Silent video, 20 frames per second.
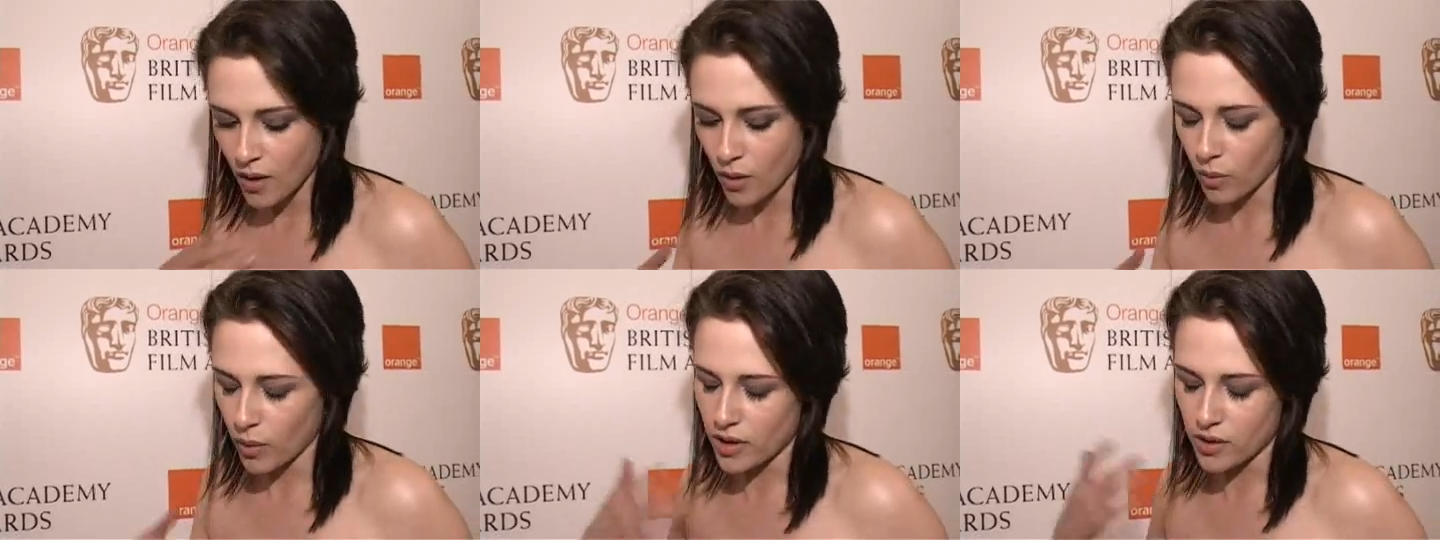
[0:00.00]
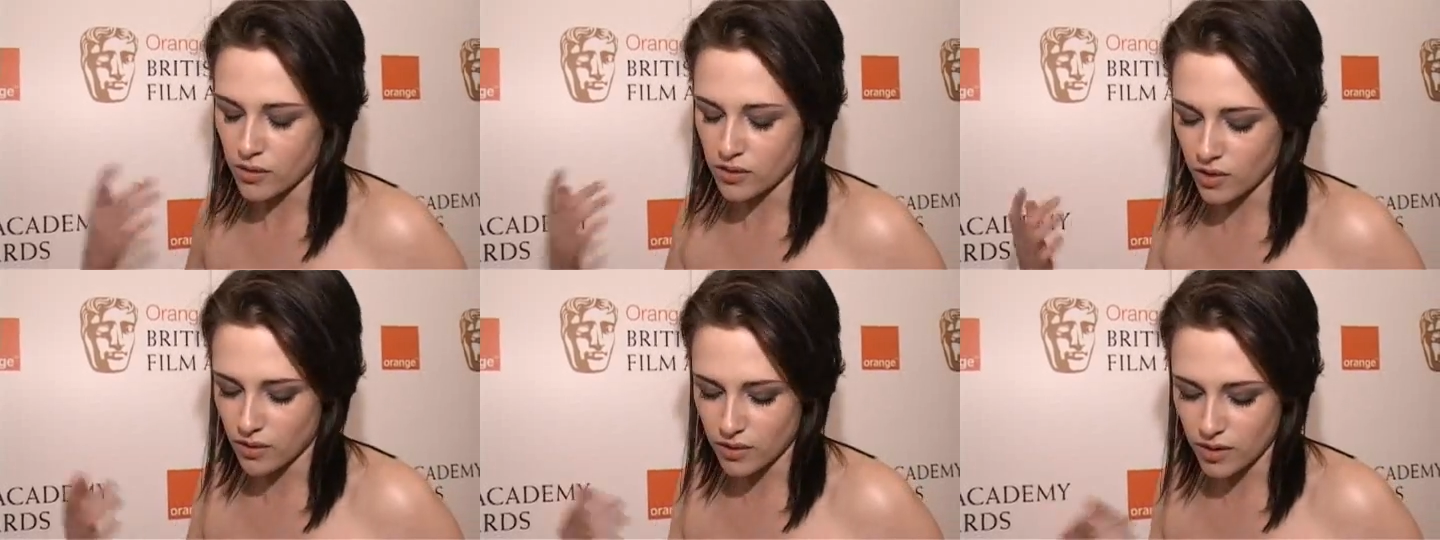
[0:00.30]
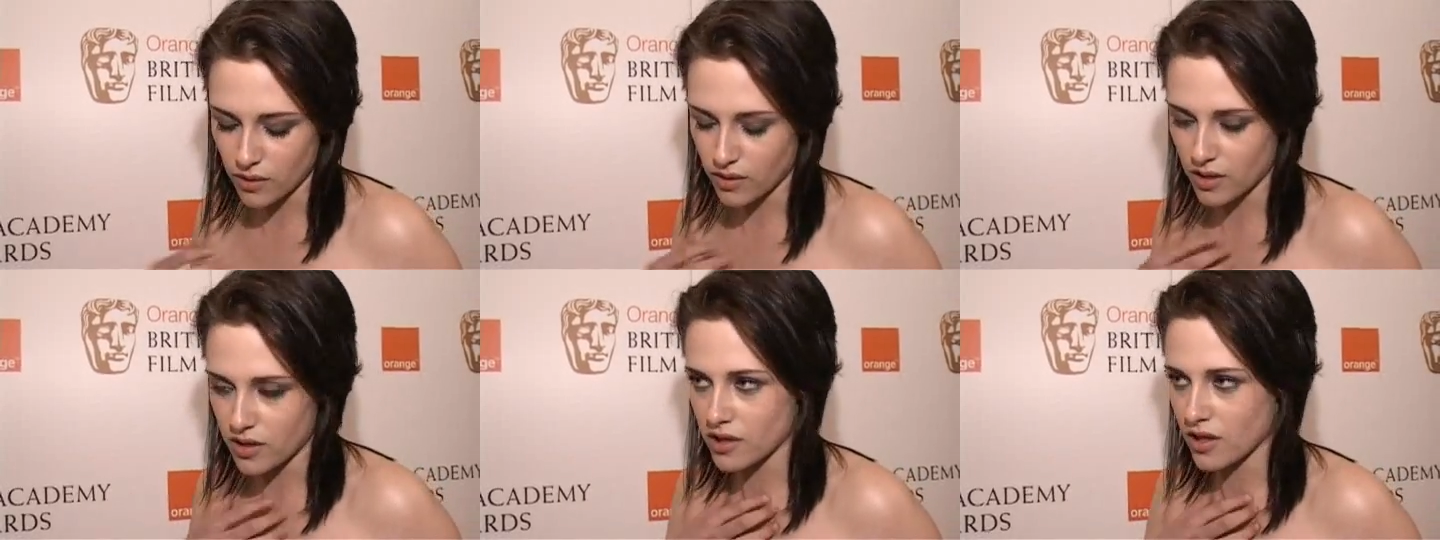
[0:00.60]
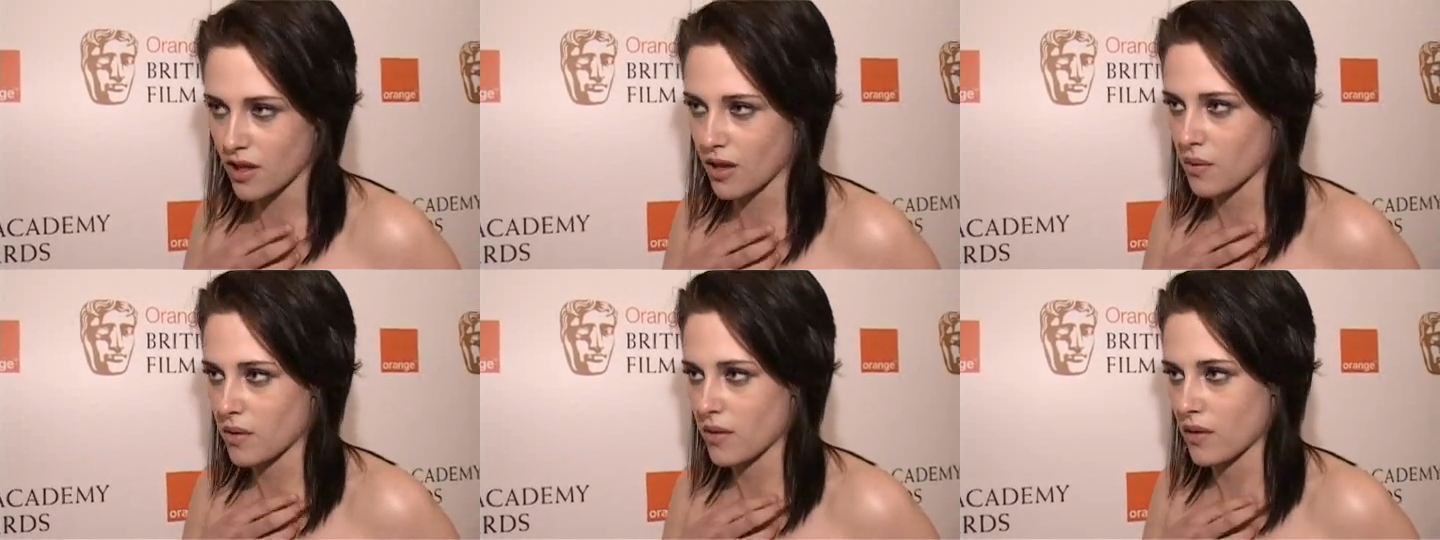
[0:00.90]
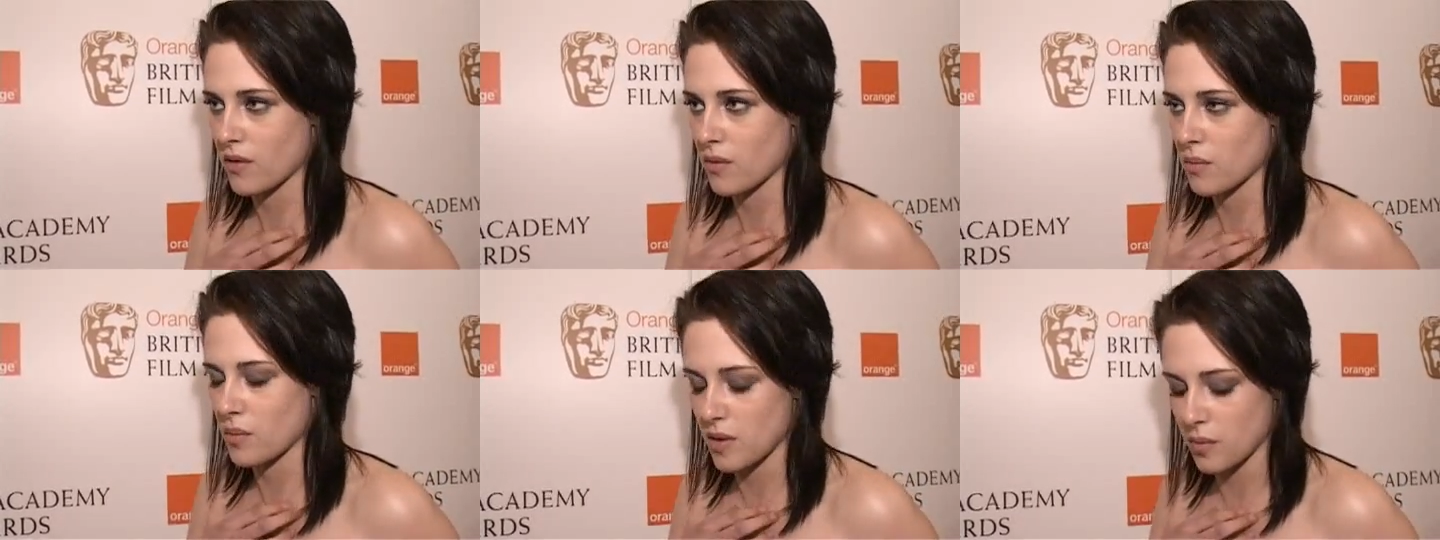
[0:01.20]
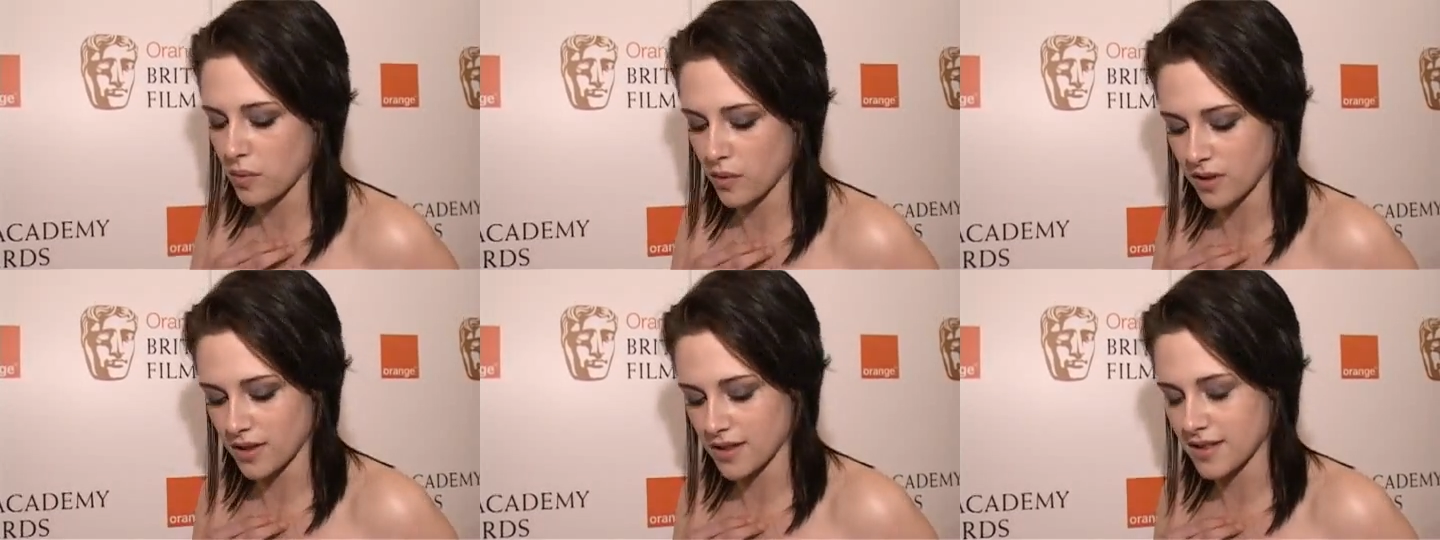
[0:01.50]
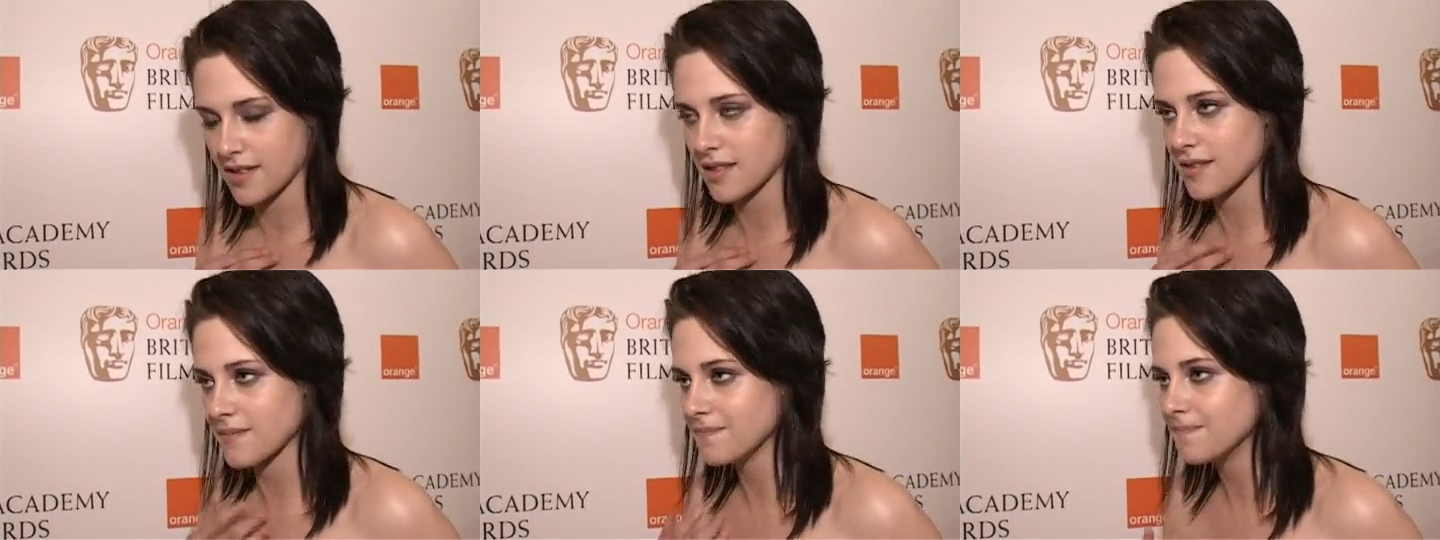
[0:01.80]
what you do and you can share it with other people,
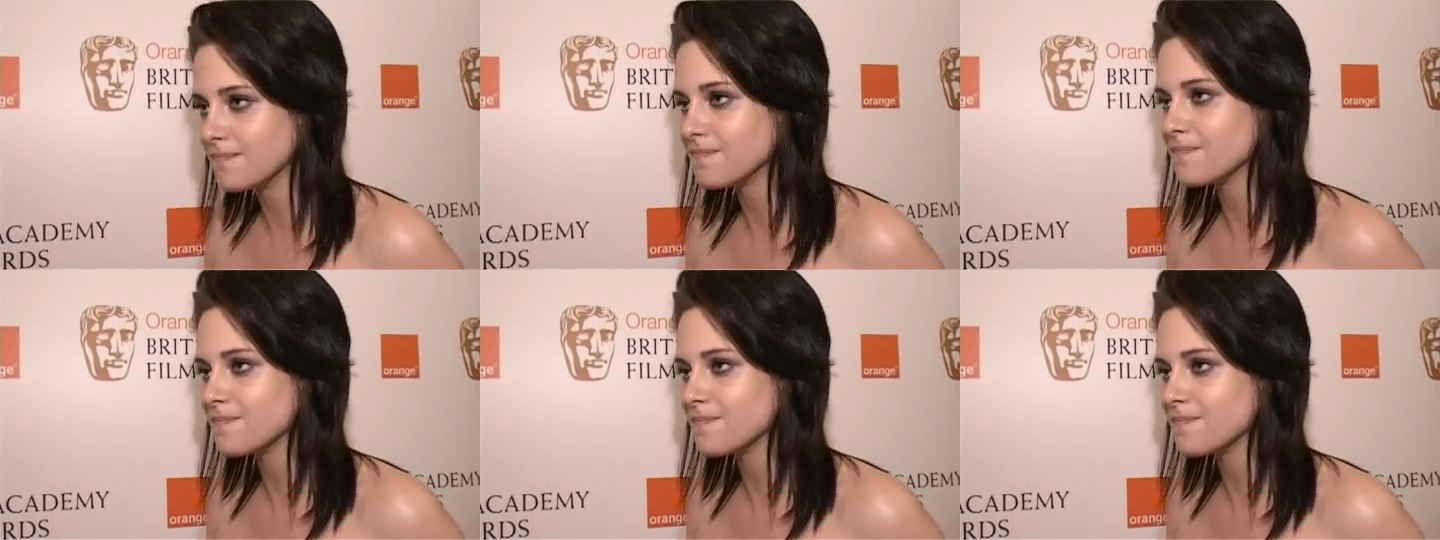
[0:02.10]
it's